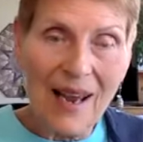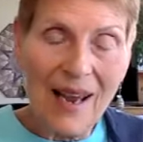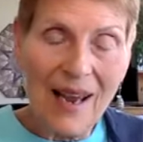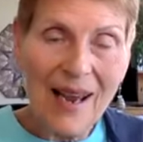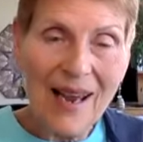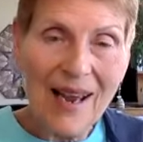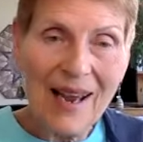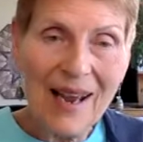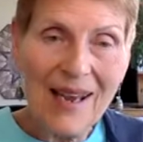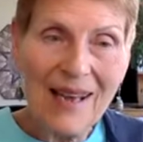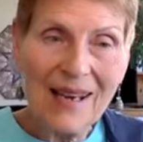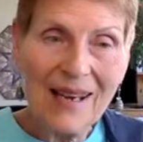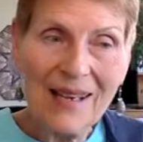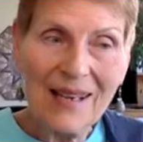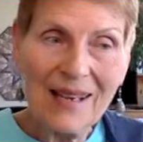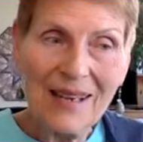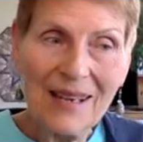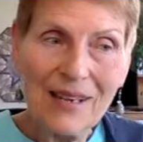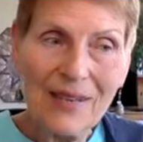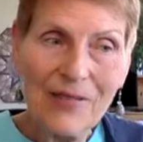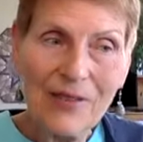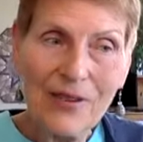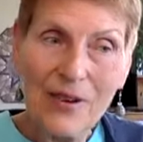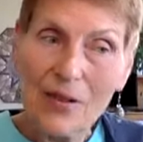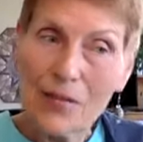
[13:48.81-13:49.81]
And
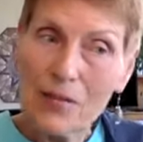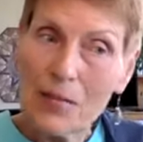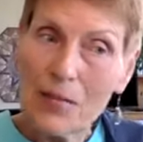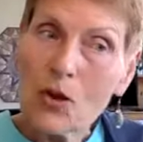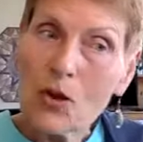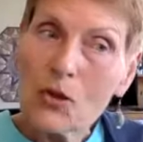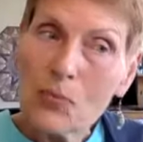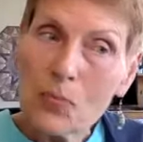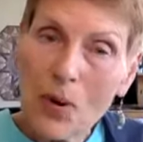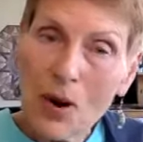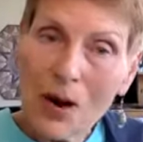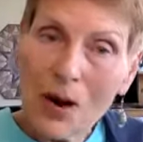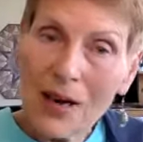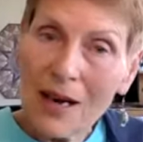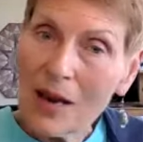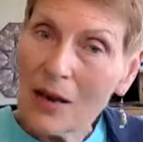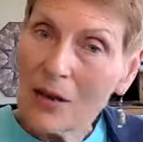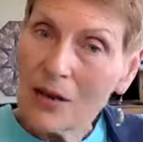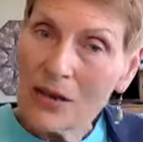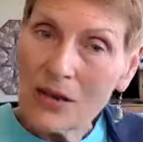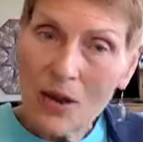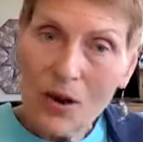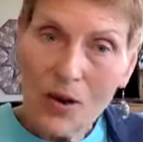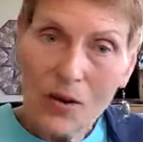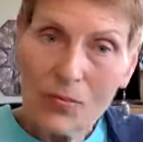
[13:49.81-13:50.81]
for the most part, I
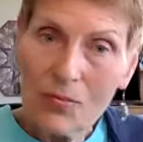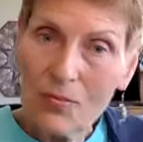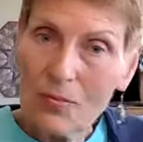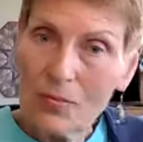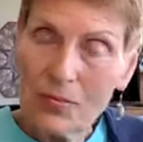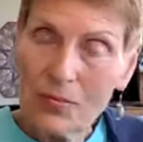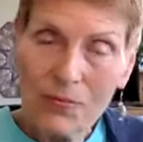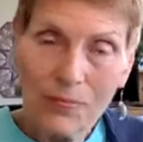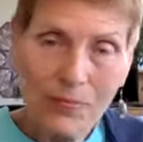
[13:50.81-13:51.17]
don't